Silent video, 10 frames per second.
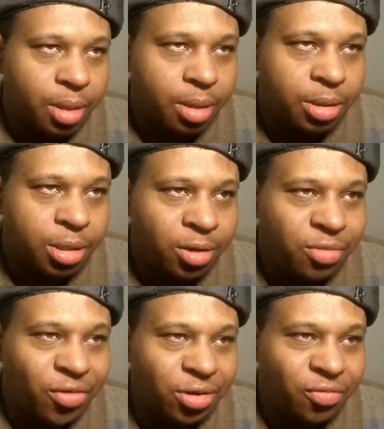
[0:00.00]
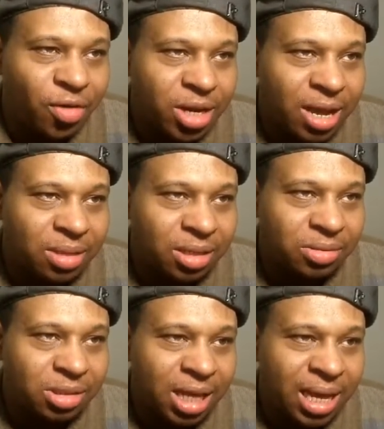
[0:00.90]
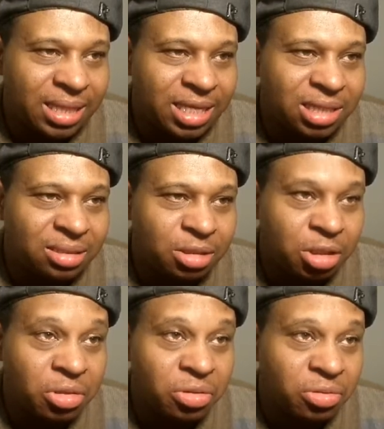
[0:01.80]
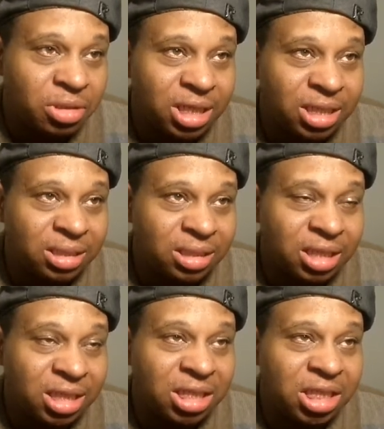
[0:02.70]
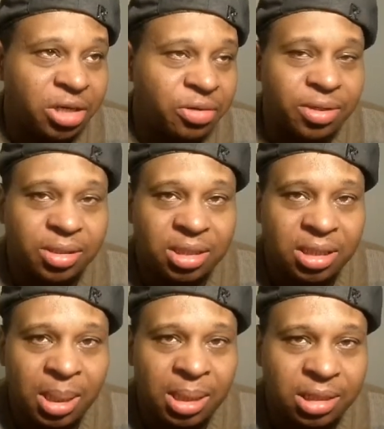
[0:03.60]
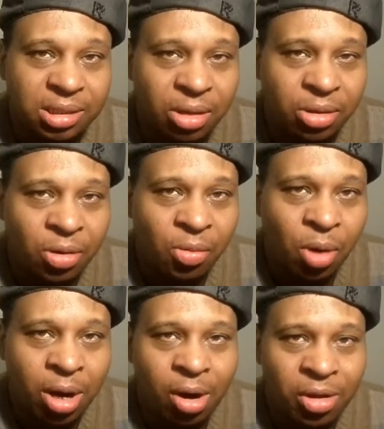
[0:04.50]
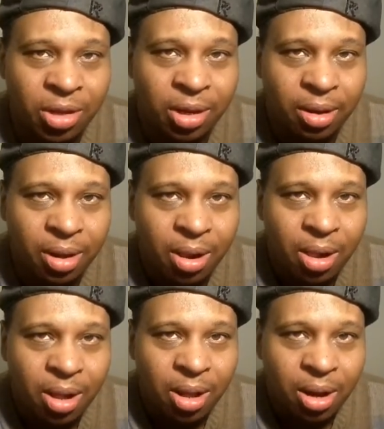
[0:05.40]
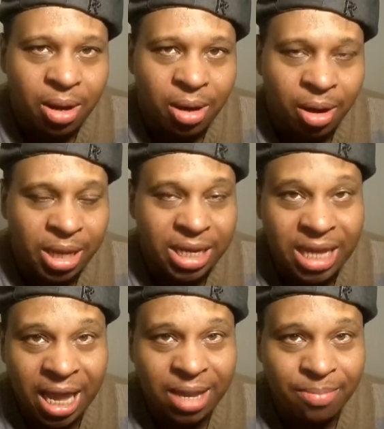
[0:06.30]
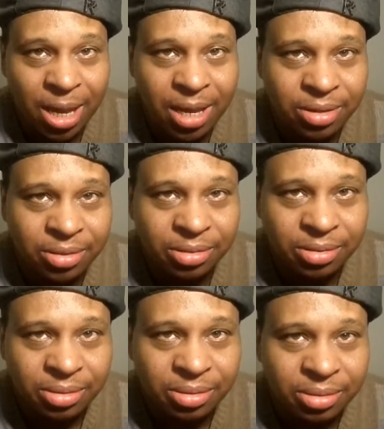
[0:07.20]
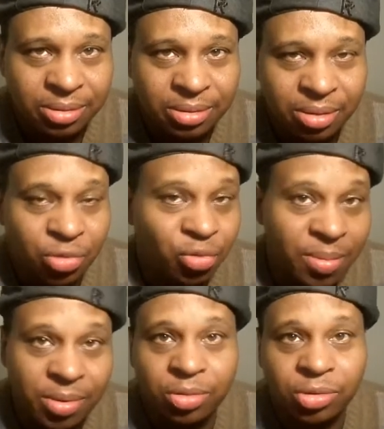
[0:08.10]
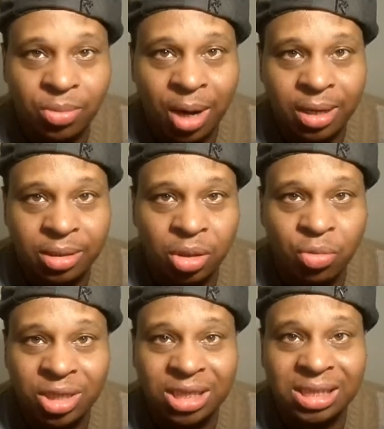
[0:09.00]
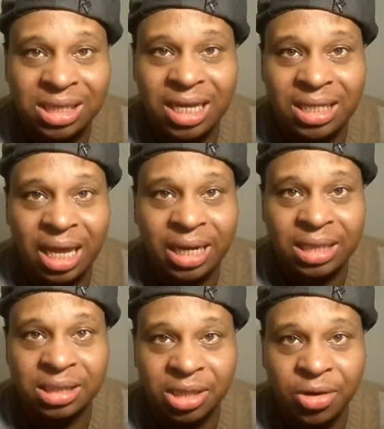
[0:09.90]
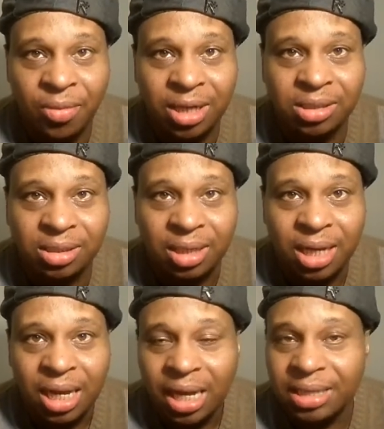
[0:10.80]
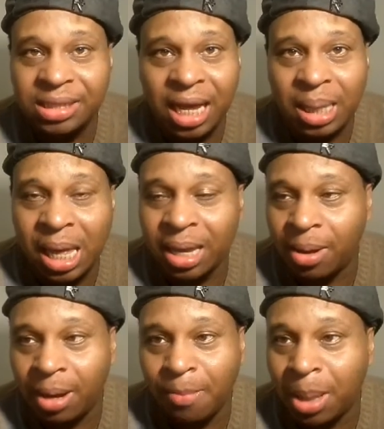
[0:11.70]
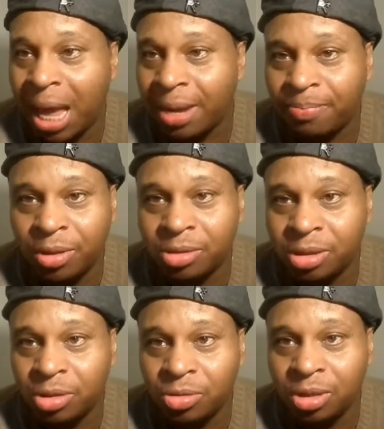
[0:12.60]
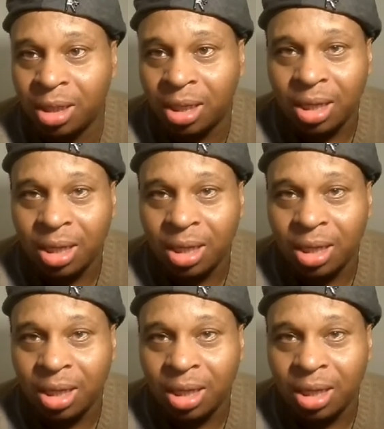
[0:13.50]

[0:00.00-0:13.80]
you know, first of all, you have to understand these dudes, these degenerates killing each other. What are they? Are they gangbangers? They're criminals, right? So we should take that in consideration. It's not like a black person who's a